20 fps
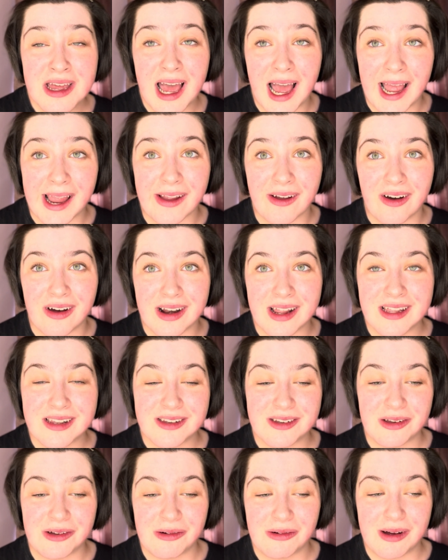got it.
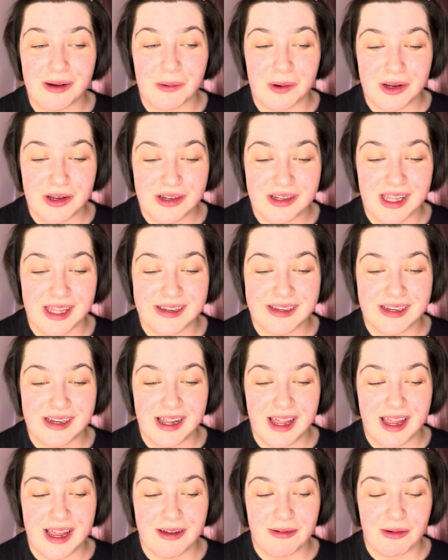So I'm going to use that
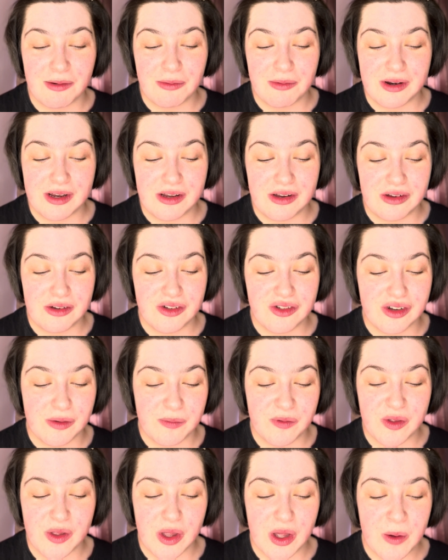today. I'm going to use some
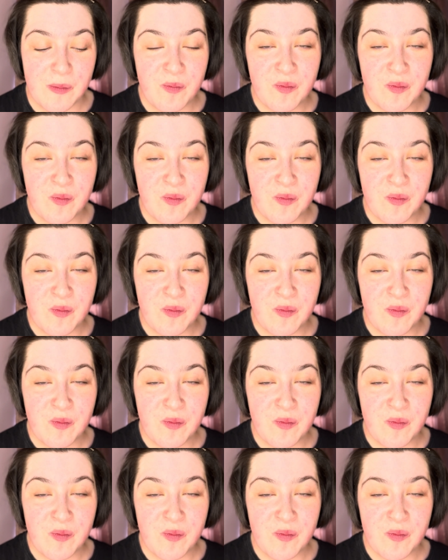of the